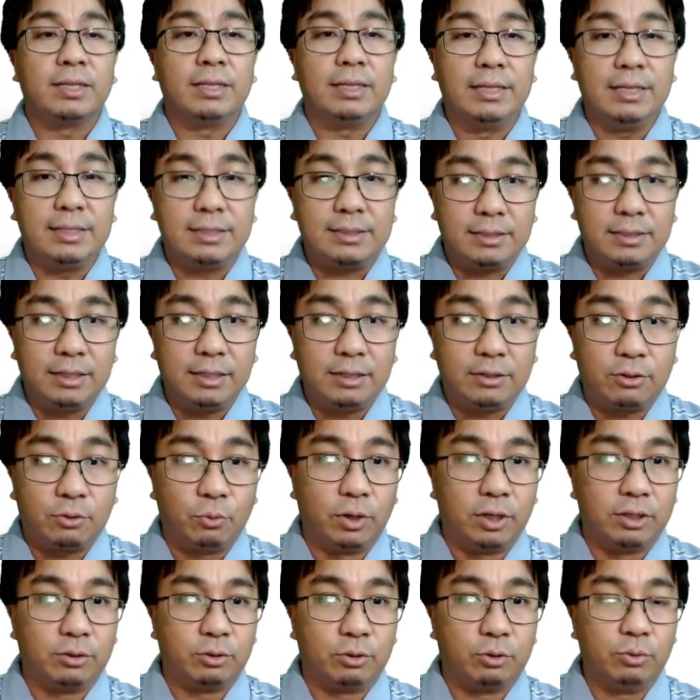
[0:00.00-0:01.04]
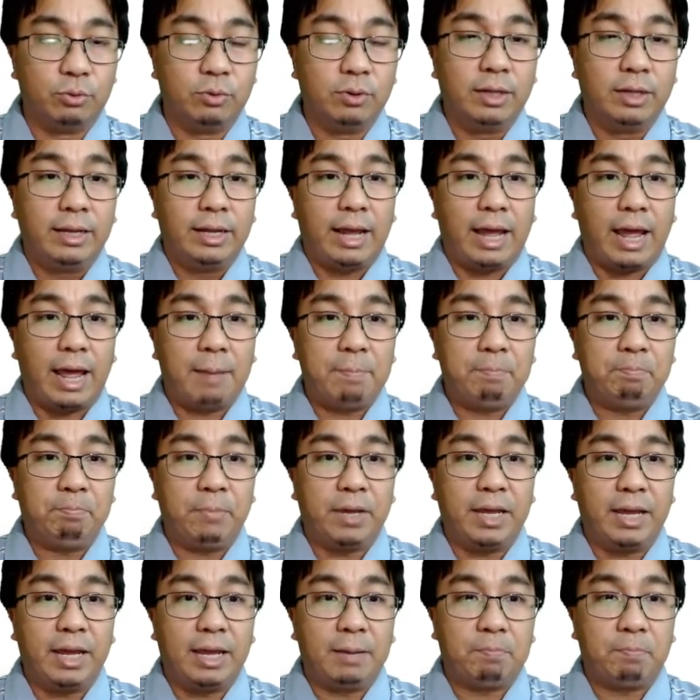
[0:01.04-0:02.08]
is equal to
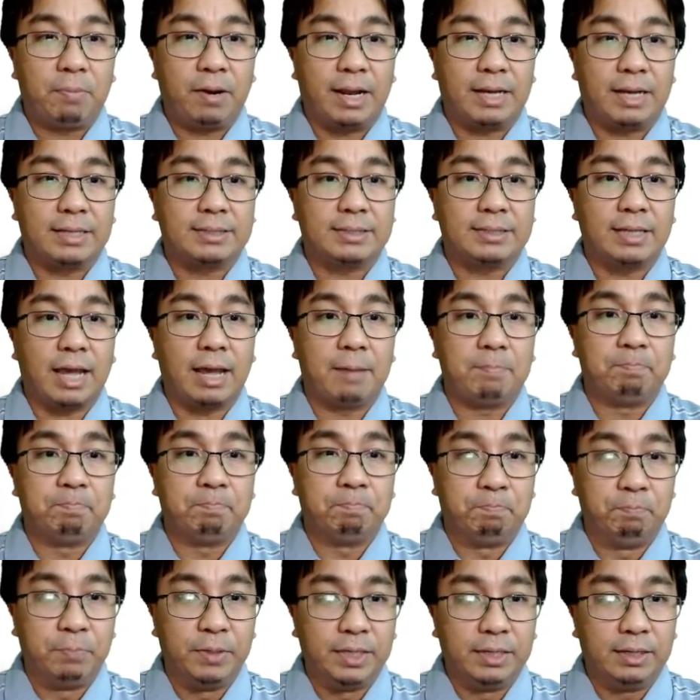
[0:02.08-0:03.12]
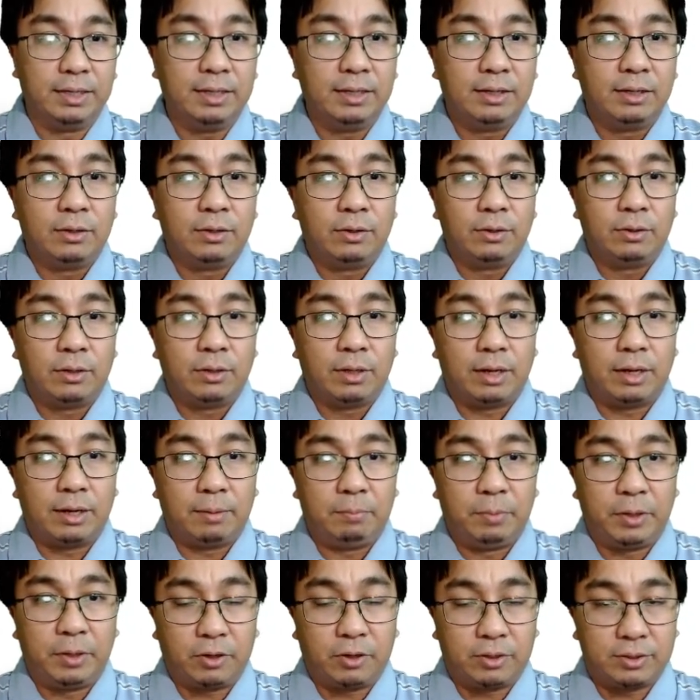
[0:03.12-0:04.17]
MA plus MB
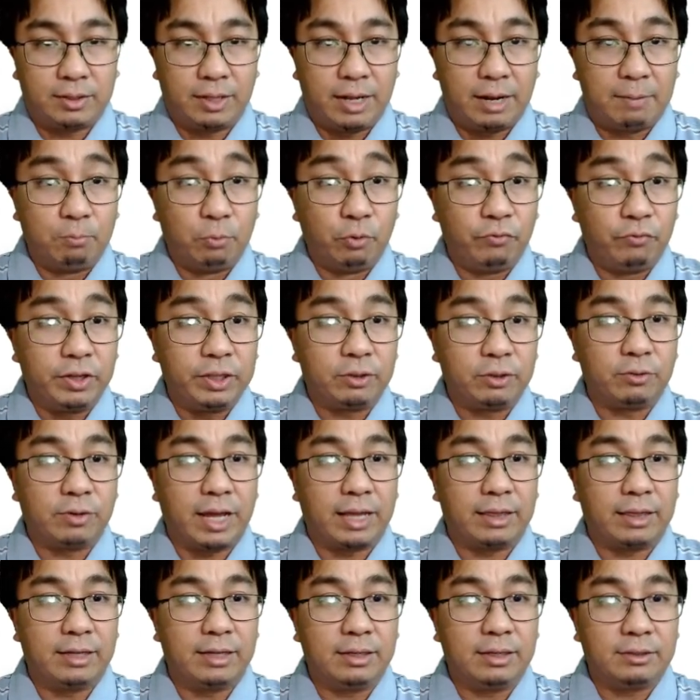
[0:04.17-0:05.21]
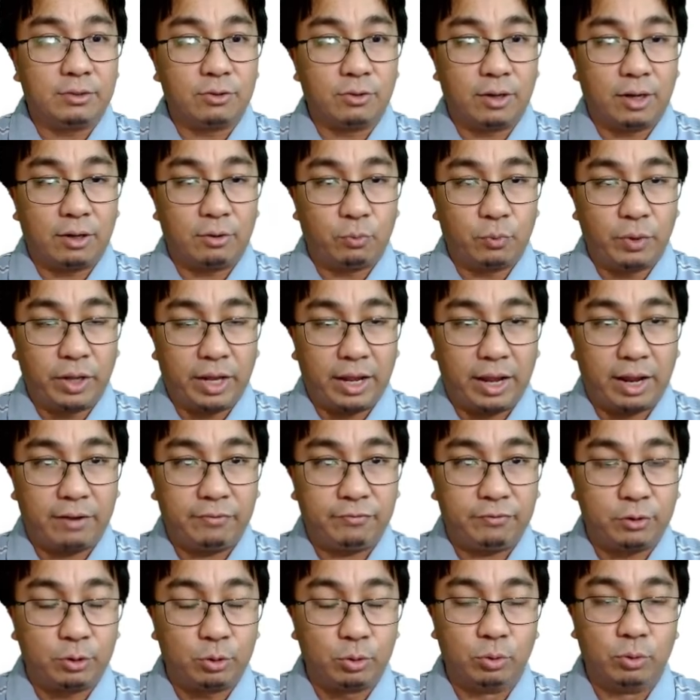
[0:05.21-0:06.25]
because they are moving together. So now we
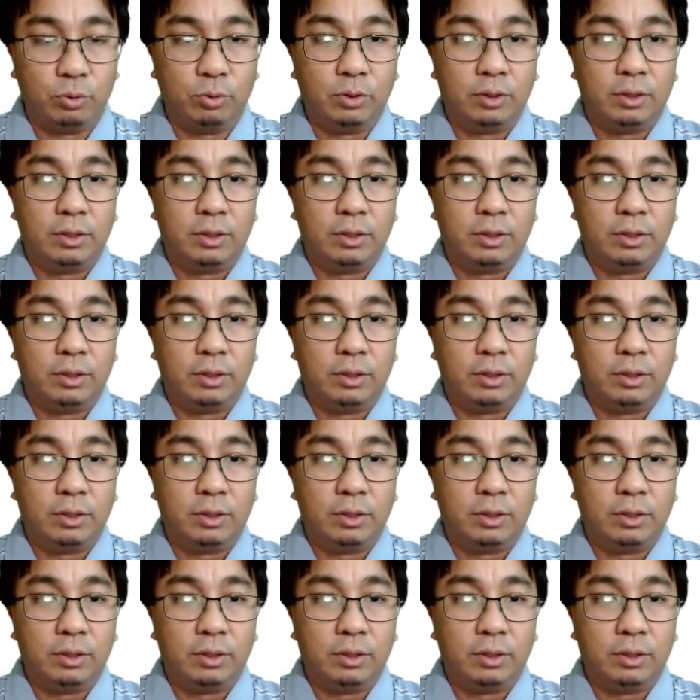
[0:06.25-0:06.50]
have to